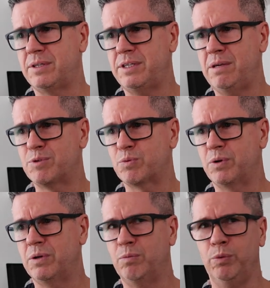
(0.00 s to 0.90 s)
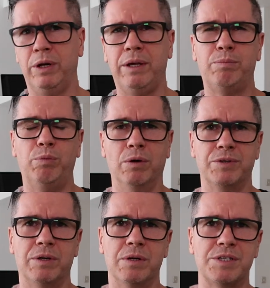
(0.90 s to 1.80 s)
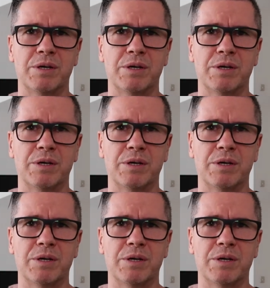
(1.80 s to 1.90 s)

tips were really welded on,